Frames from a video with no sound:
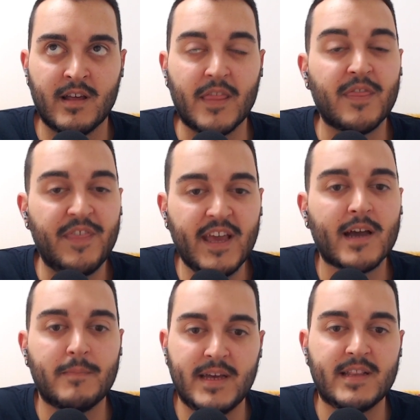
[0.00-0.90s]
think
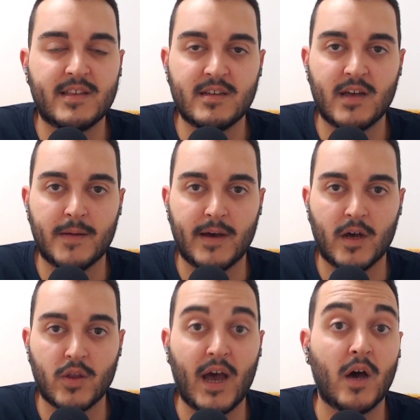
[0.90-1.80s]
a bit
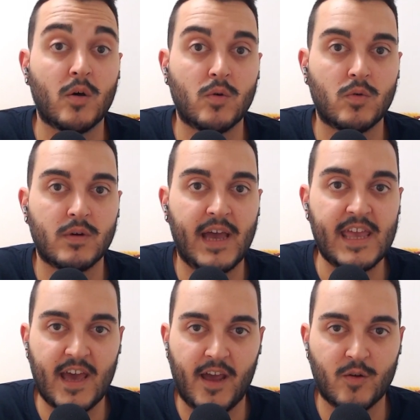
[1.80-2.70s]
about how
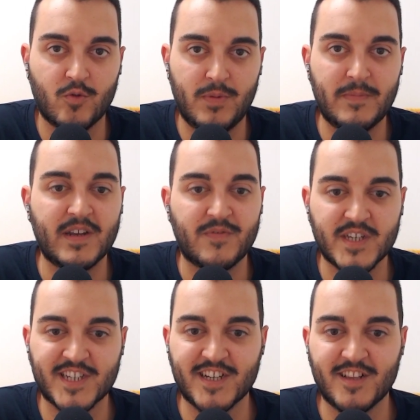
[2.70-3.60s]
AI could be
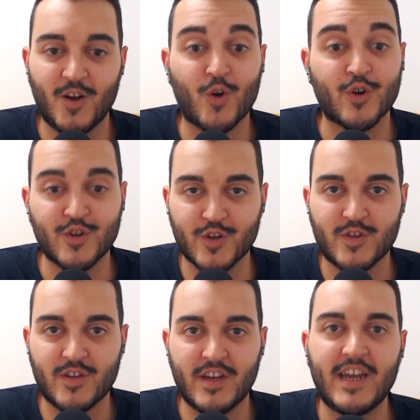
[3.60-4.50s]
beneficial or not
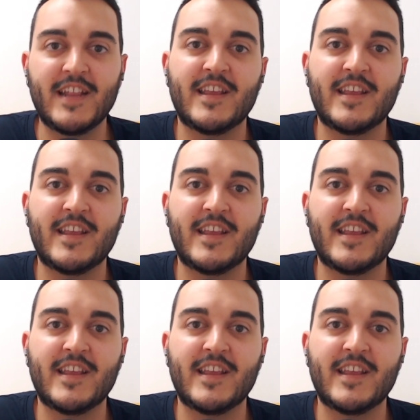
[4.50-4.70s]
in the